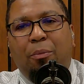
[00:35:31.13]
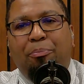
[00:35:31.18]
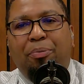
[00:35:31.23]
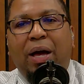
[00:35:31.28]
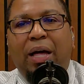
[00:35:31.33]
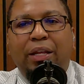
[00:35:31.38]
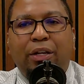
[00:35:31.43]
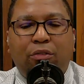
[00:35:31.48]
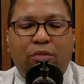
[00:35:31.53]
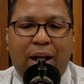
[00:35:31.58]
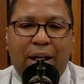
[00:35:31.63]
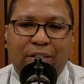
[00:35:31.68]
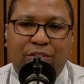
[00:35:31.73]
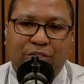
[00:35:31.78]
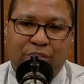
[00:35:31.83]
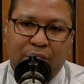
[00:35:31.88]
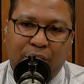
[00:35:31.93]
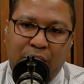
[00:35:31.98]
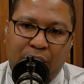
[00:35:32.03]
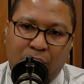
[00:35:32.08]
appellate
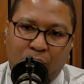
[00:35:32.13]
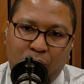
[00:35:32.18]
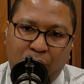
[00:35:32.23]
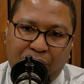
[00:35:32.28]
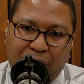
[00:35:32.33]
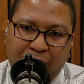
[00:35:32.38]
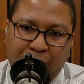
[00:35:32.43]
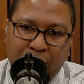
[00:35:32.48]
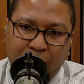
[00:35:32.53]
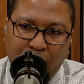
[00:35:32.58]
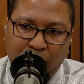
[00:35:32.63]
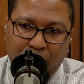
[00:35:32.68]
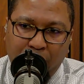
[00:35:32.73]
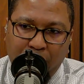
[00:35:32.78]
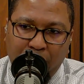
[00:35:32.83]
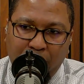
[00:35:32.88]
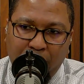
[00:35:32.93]
rights within